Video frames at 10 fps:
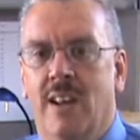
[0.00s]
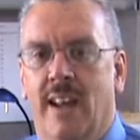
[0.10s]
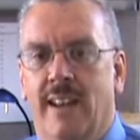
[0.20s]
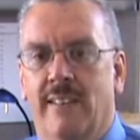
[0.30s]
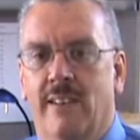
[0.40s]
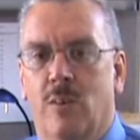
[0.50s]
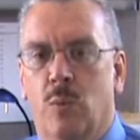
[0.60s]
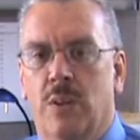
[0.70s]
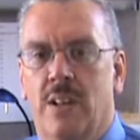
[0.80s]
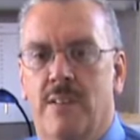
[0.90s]
And
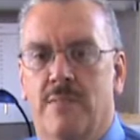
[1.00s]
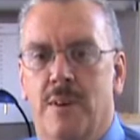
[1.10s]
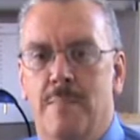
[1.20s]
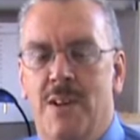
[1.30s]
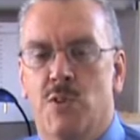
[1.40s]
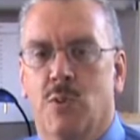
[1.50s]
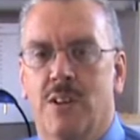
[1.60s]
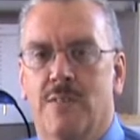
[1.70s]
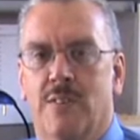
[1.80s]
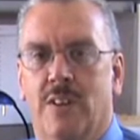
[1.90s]
we'll have major
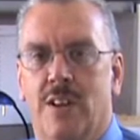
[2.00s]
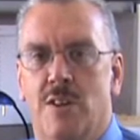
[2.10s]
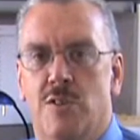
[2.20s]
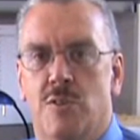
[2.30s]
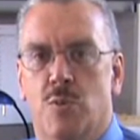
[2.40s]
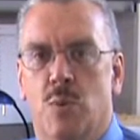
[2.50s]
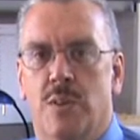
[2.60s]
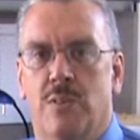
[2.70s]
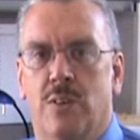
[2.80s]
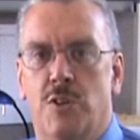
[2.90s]
league affiliations
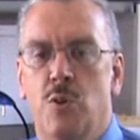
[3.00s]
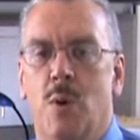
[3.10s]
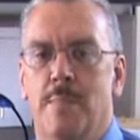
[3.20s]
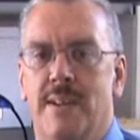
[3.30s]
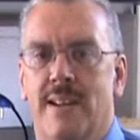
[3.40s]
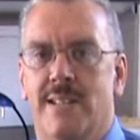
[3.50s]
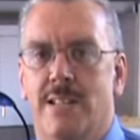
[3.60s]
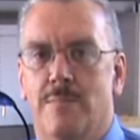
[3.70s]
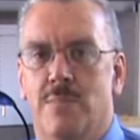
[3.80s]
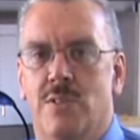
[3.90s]
with two NBA
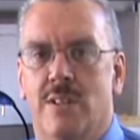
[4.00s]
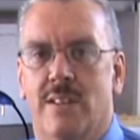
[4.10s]
teams.